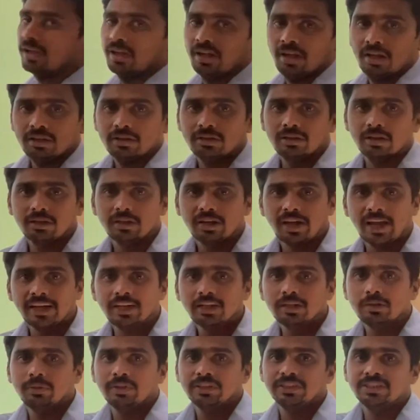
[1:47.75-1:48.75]
The nine
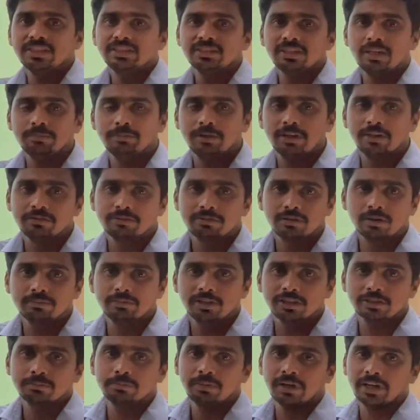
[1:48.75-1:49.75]
questions appear from this
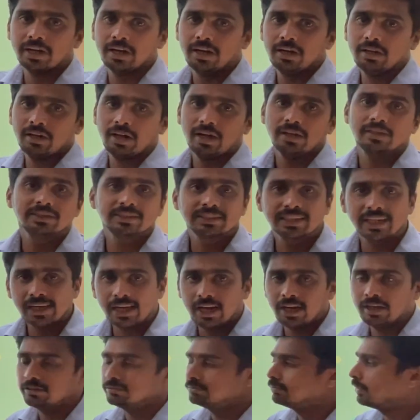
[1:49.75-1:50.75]
bucket. And
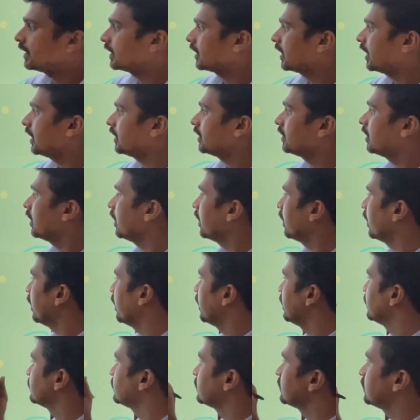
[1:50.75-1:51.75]
second bucket
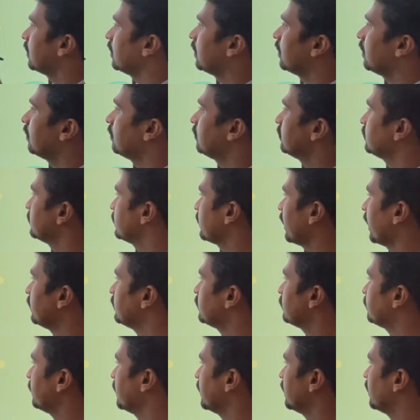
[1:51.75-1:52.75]
is uh, time,
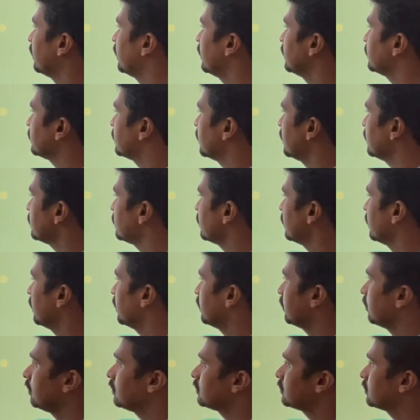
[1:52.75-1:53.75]
speed and distance. Here
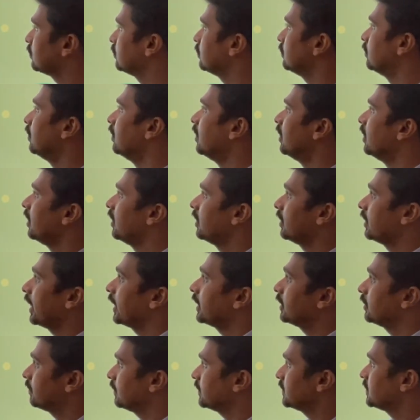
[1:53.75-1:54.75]
also nine
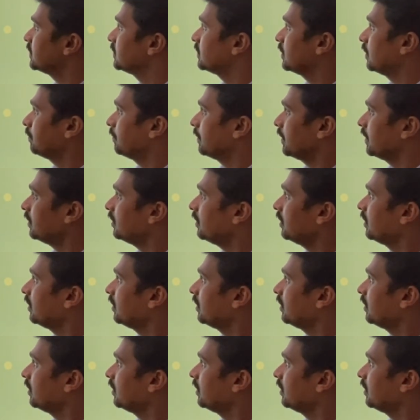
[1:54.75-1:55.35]
questions appear.